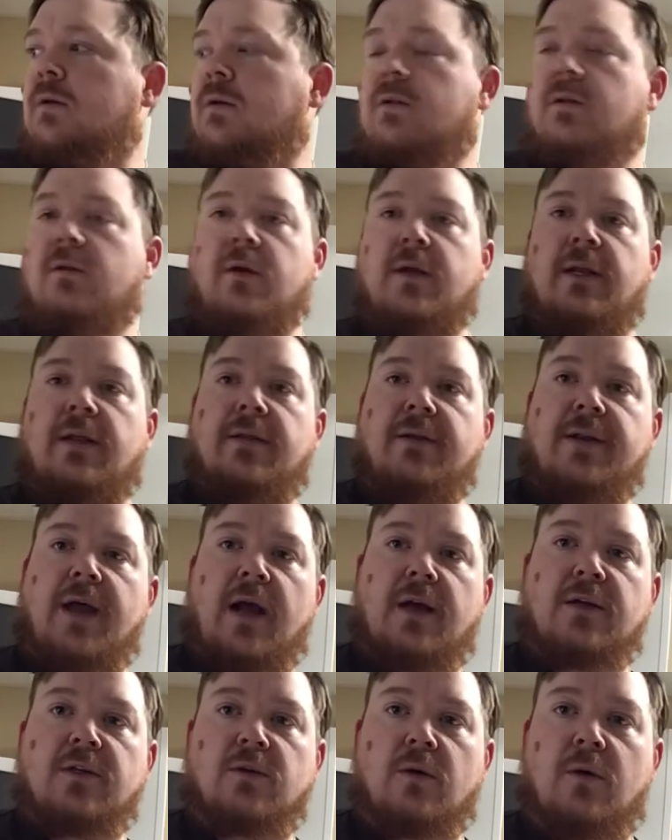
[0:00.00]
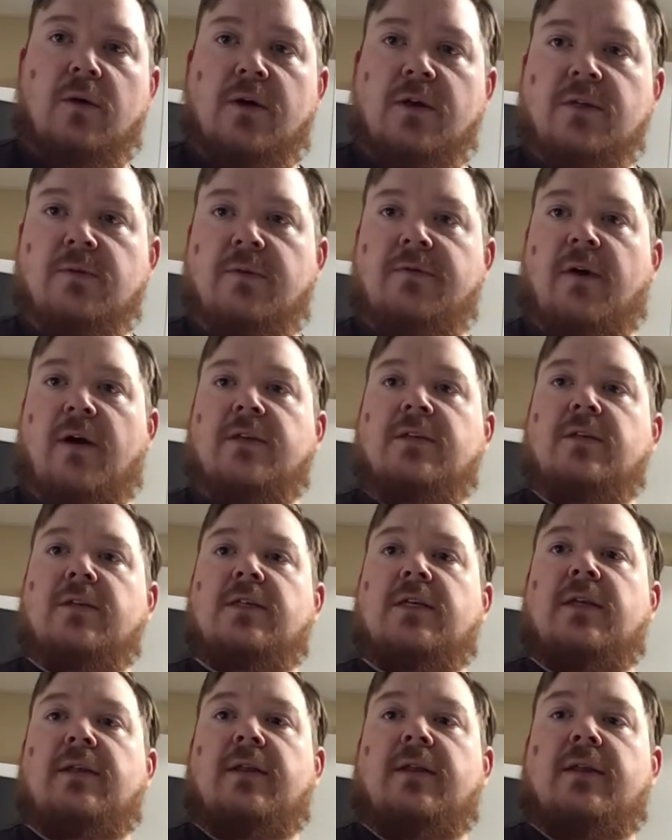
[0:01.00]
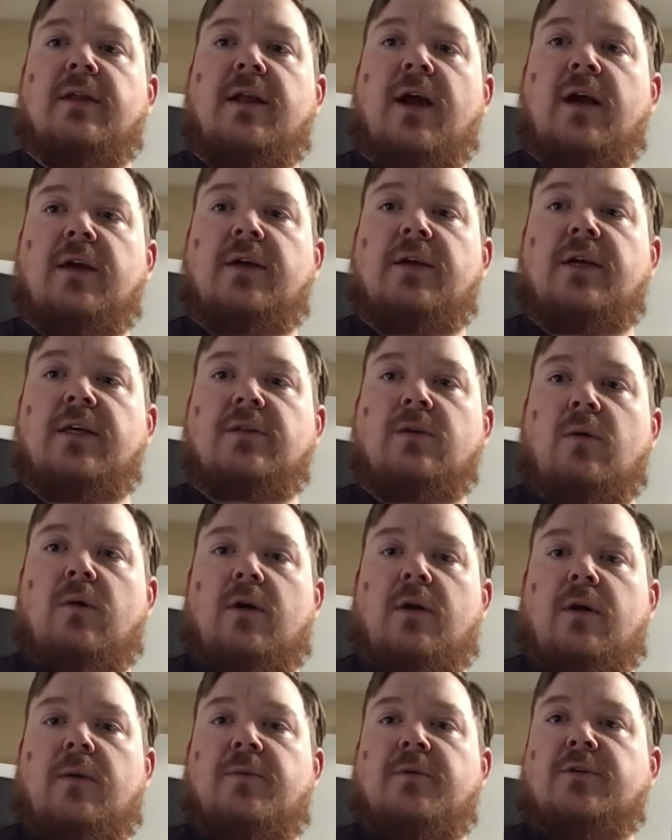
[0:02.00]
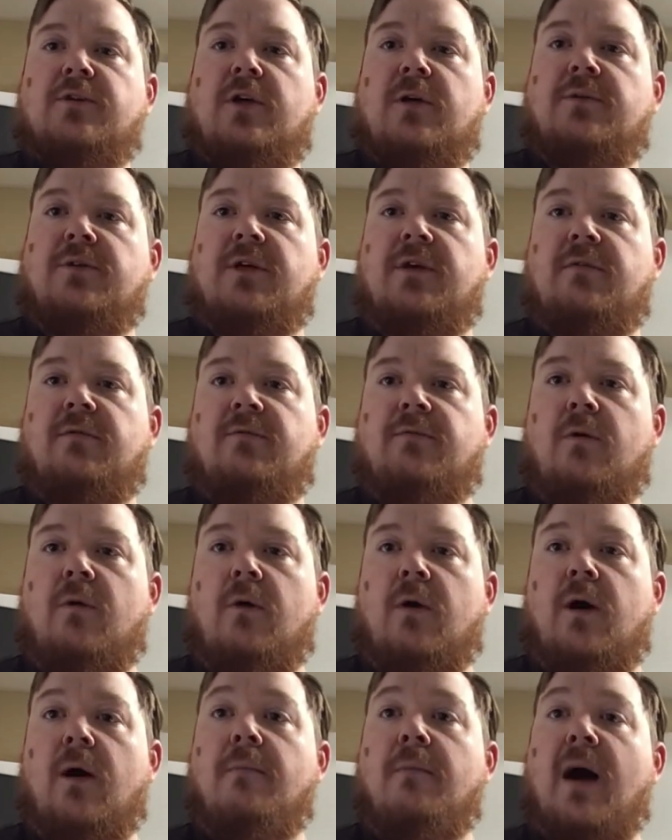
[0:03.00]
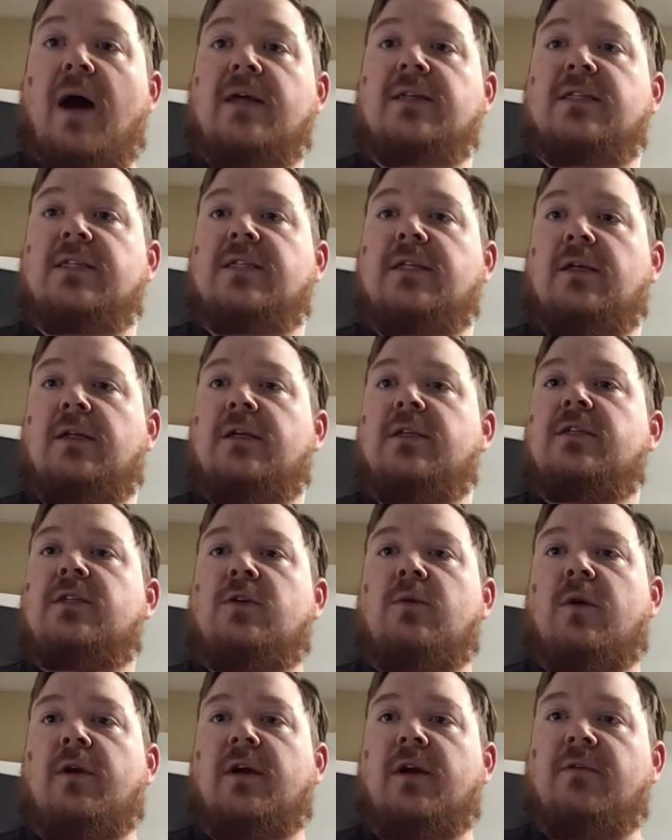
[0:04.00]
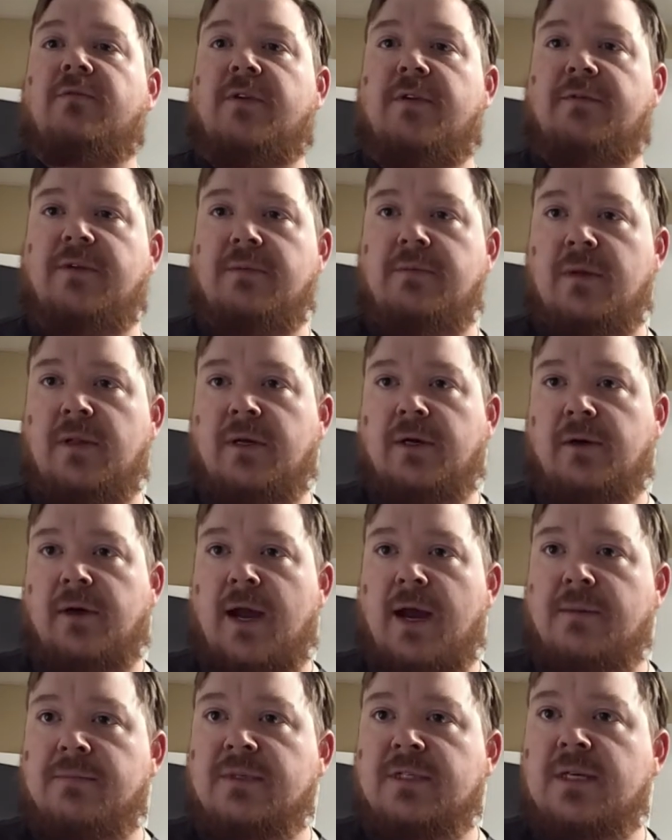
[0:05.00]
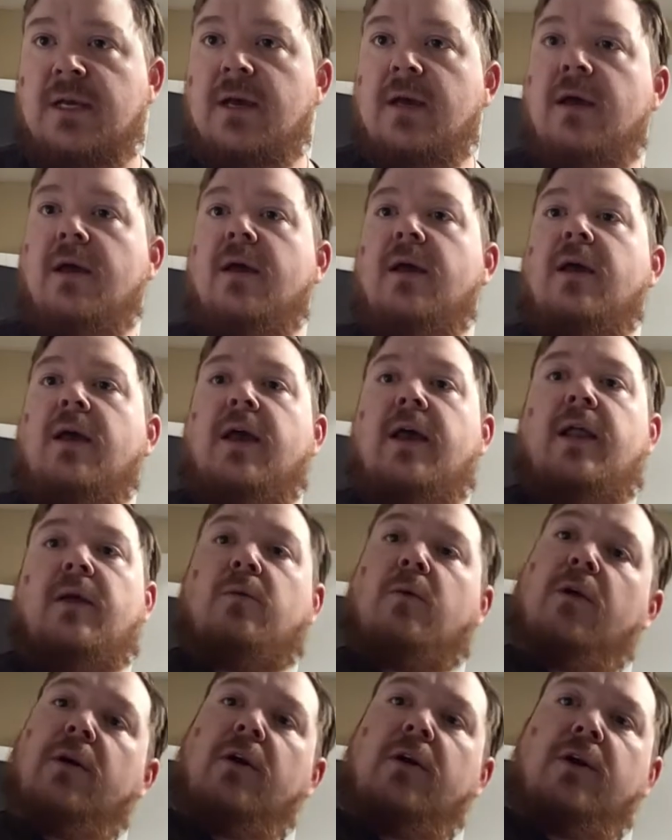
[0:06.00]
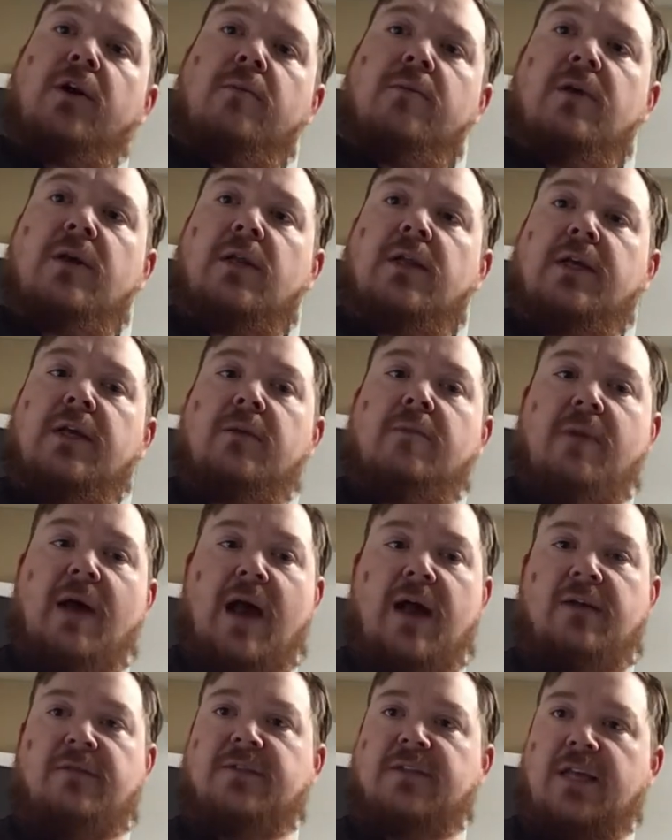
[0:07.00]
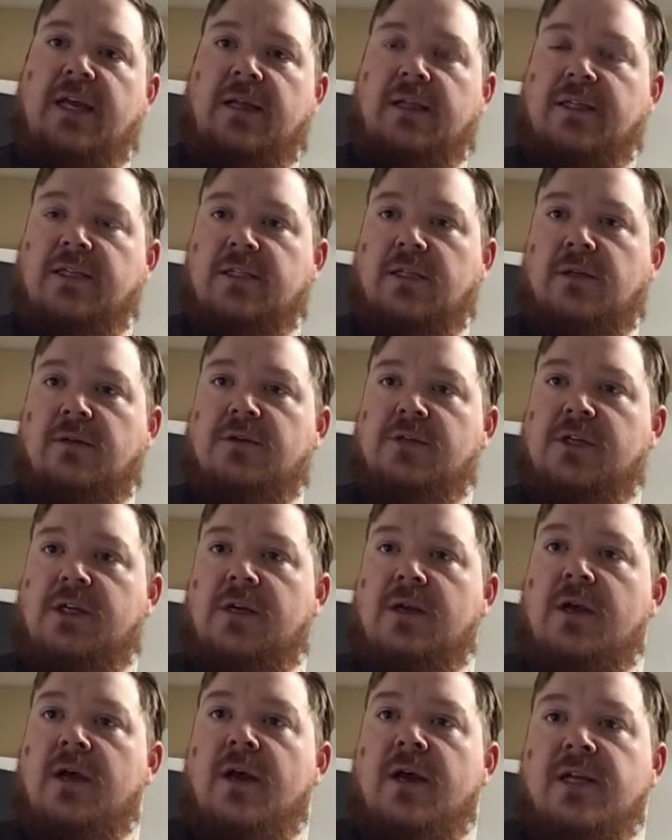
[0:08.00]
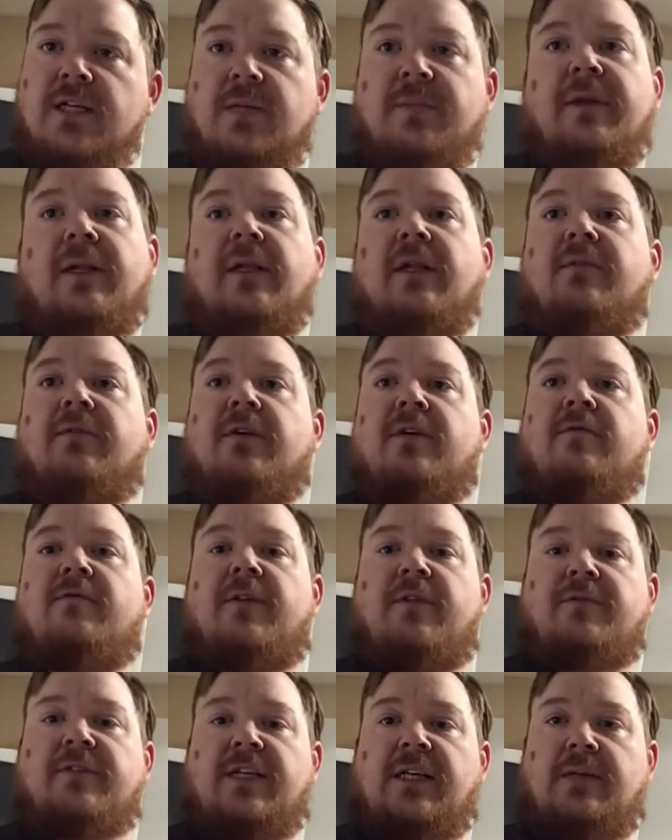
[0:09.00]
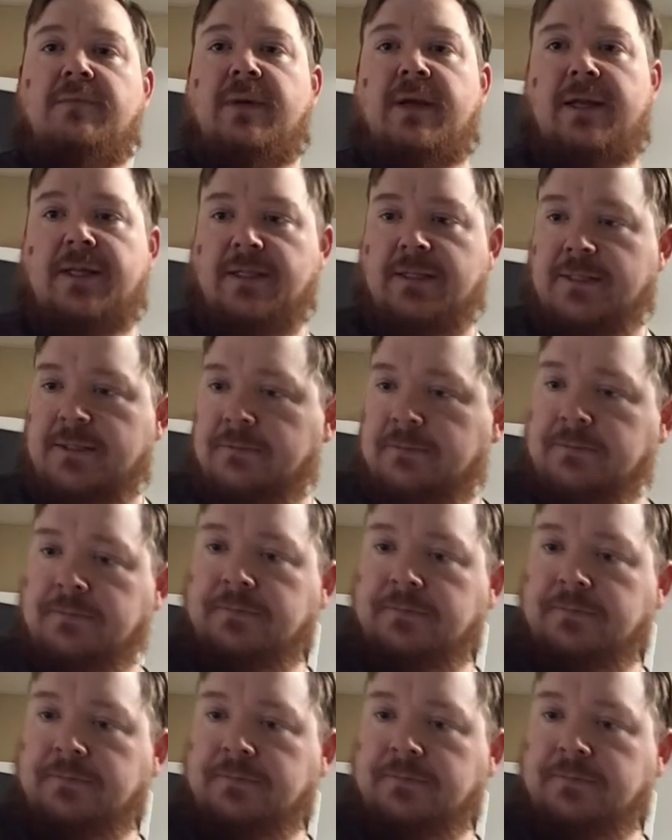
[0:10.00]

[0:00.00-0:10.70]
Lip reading: Looking at the doctor's orders, we've also seen that the doctor has ordered a prescription for amoxicillin 250 milligrams in a 100 milliliter bag of saline solution to be delivered in 15 minutes.